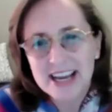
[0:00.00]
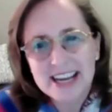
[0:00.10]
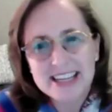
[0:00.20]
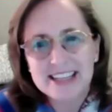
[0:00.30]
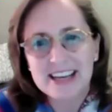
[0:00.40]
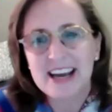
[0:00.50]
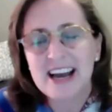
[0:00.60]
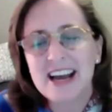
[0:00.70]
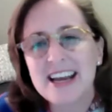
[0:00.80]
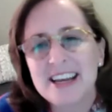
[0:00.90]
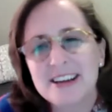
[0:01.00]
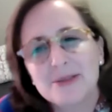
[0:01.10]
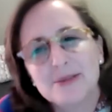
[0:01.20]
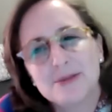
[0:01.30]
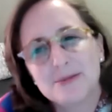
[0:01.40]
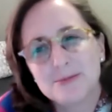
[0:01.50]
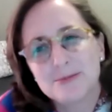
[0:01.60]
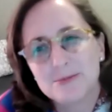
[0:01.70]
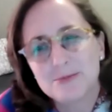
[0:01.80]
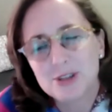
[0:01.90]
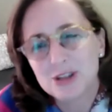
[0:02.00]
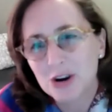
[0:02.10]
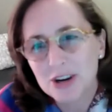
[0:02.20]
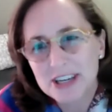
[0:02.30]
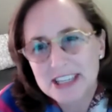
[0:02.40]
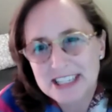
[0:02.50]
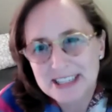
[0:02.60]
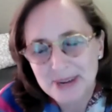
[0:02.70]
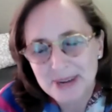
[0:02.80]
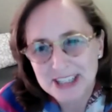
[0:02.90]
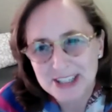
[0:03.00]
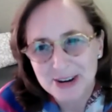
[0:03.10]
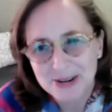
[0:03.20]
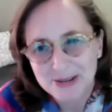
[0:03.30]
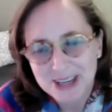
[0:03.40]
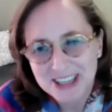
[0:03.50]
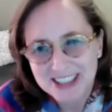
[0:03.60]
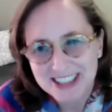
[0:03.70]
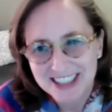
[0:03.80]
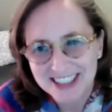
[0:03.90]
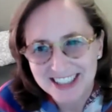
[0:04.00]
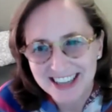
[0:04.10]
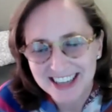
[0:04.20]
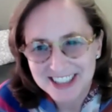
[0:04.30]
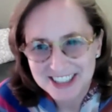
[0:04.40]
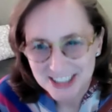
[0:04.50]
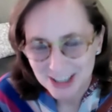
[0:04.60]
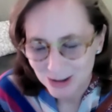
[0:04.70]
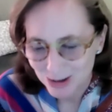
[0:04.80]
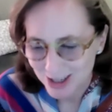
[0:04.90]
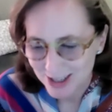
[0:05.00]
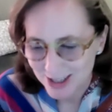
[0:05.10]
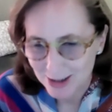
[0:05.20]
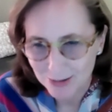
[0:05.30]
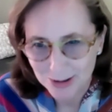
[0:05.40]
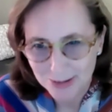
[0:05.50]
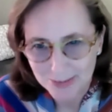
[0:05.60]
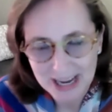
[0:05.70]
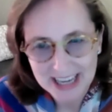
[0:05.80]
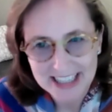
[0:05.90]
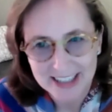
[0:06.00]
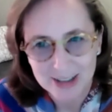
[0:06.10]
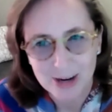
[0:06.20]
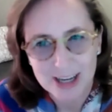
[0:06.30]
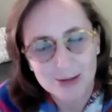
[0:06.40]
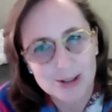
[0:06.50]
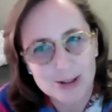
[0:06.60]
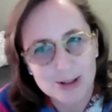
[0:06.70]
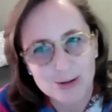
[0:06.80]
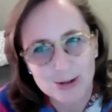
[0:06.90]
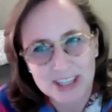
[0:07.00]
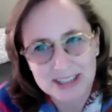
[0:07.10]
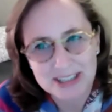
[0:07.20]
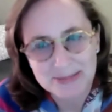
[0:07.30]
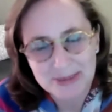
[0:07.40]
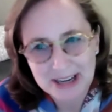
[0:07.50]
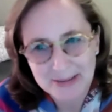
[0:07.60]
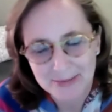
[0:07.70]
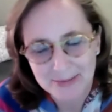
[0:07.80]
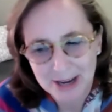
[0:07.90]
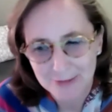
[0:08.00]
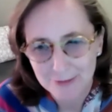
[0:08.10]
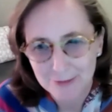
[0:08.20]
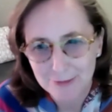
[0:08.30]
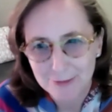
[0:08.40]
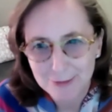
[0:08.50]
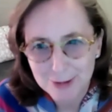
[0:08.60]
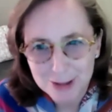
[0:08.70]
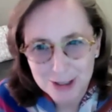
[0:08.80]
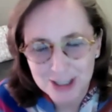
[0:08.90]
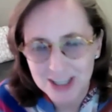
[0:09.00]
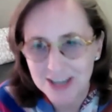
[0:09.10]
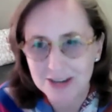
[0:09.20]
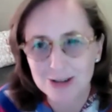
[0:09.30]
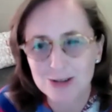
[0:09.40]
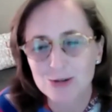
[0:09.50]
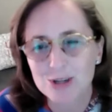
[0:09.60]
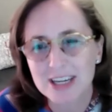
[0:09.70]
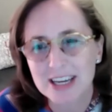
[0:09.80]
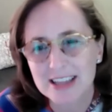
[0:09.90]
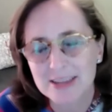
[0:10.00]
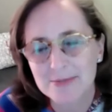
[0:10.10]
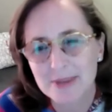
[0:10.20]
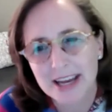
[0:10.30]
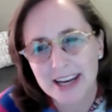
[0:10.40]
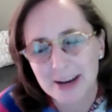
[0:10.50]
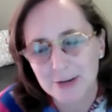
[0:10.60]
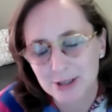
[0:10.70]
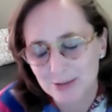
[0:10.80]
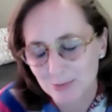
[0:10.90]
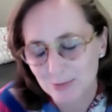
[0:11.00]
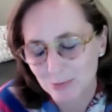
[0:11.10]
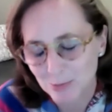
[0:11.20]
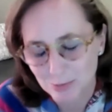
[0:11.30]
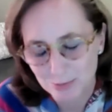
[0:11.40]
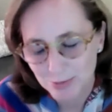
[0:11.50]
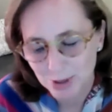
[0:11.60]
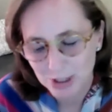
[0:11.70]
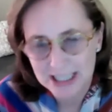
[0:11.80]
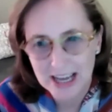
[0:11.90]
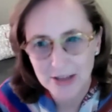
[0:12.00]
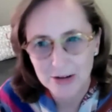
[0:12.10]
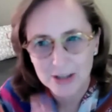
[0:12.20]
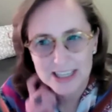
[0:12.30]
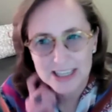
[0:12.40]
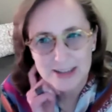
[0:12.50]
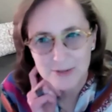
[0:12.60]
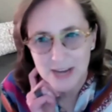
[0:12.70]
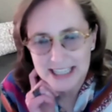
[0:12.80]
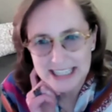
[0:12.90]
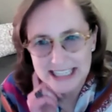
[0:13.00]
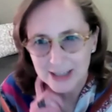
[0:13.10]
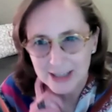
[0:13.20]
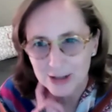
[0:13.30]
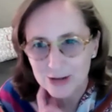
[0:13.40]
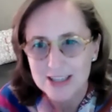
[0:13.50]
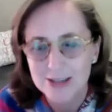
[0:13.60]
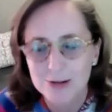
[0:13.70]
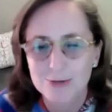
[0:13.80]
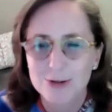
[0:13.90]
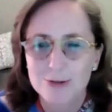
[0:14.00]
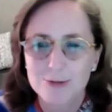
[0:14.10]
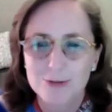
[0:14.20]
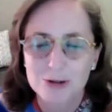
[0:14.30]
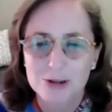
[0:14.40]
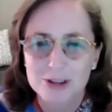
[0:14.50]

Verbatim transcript: I, I started to dip my toe into 19th century silver back in graduate school and in my, my first years working at the Met, I was pulling together lists of 19th century silver for